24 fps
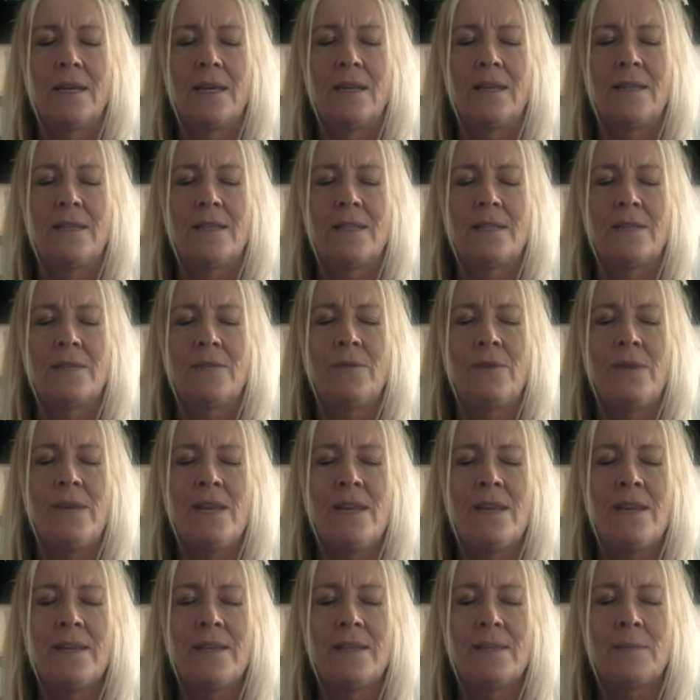And this is a
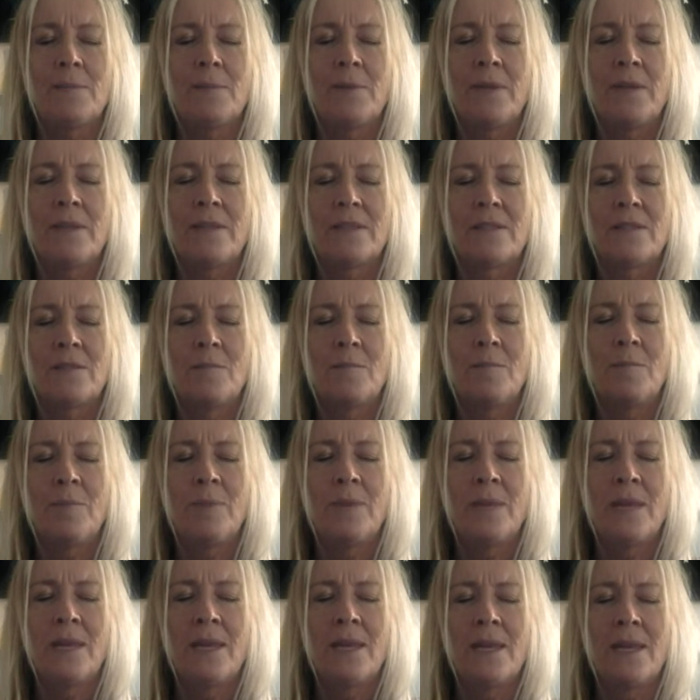really nice place to
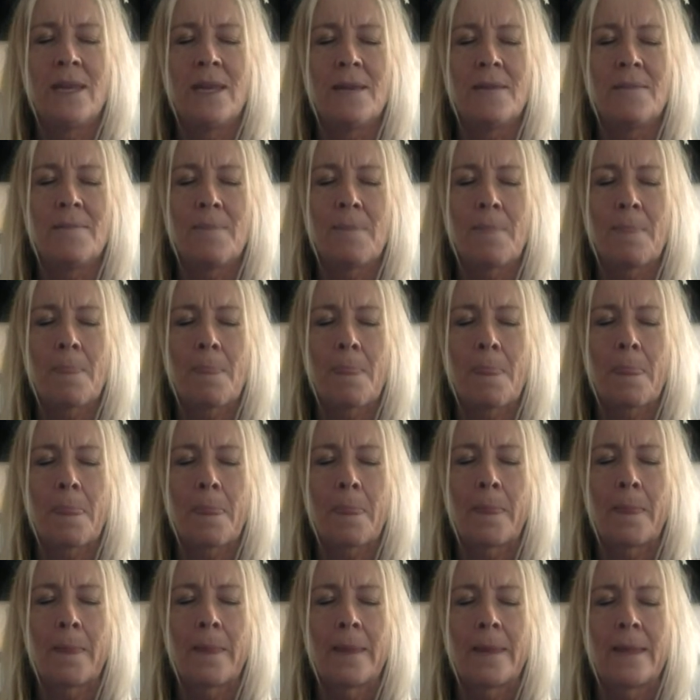be
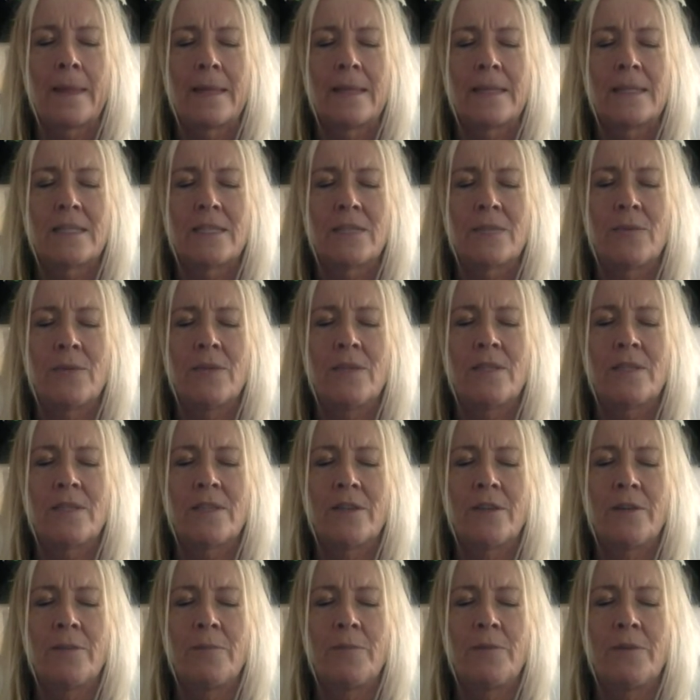to
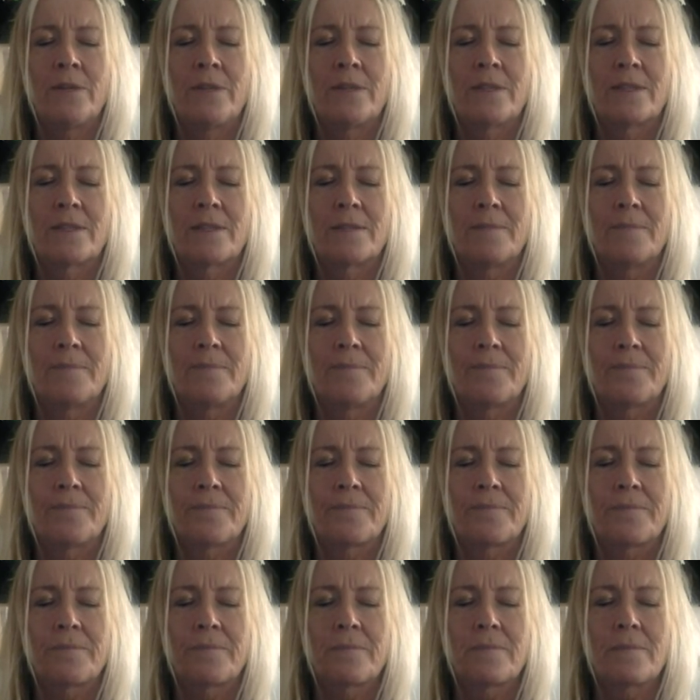interpret
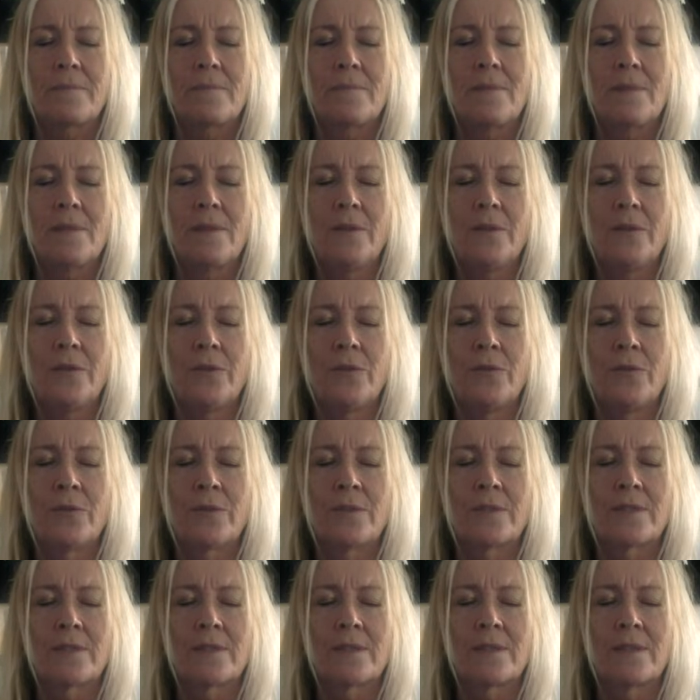
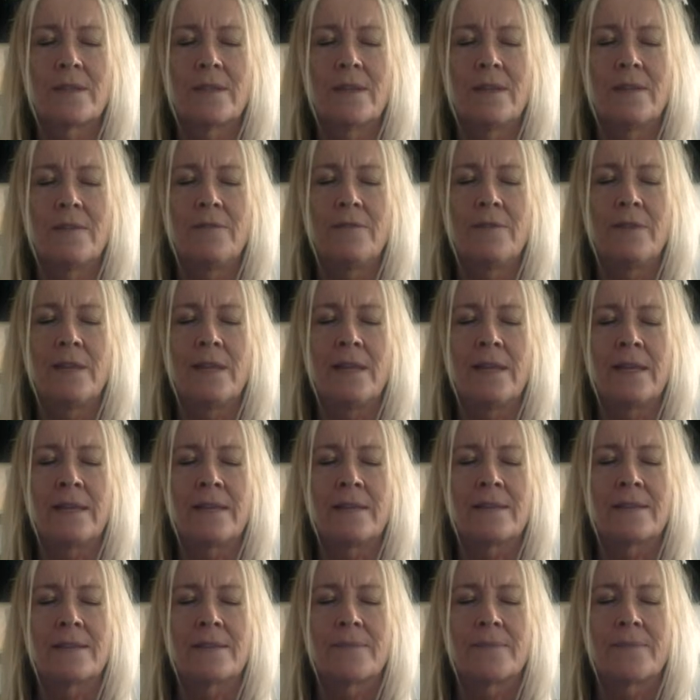thoughts and
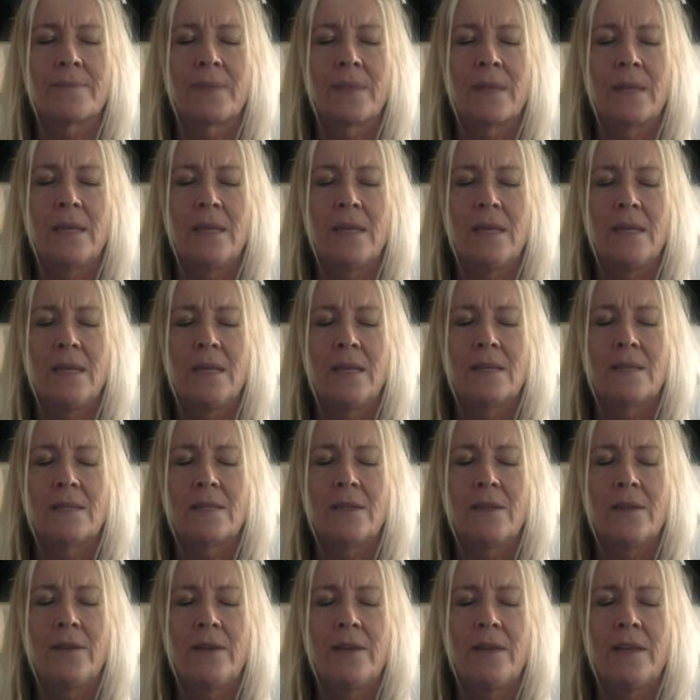feelings.
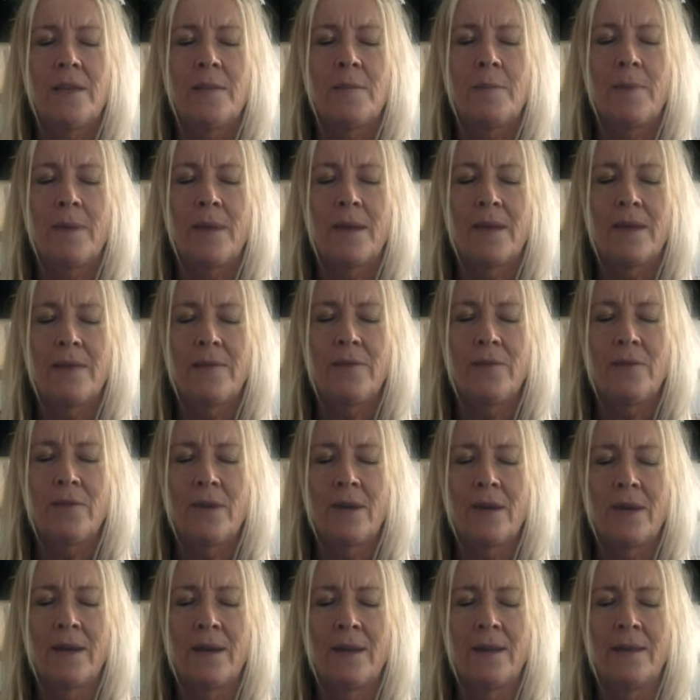So, looking at the back of your
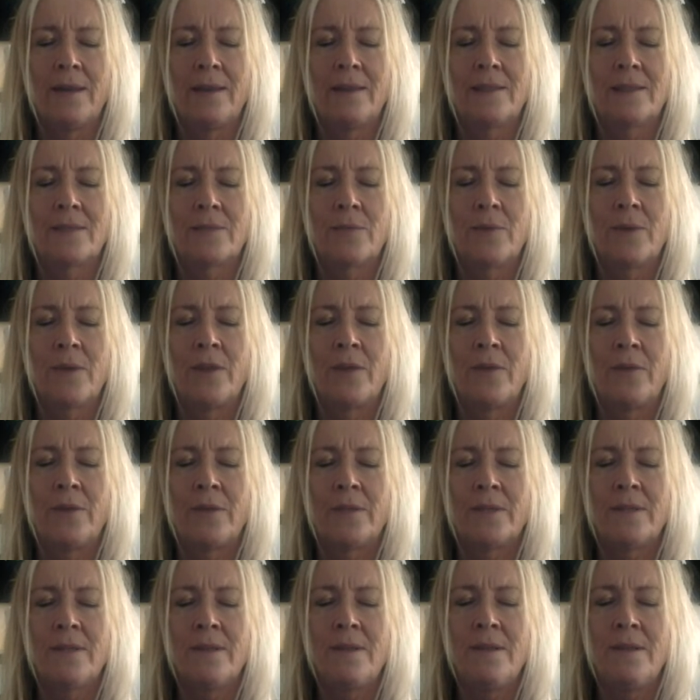eyelids where there is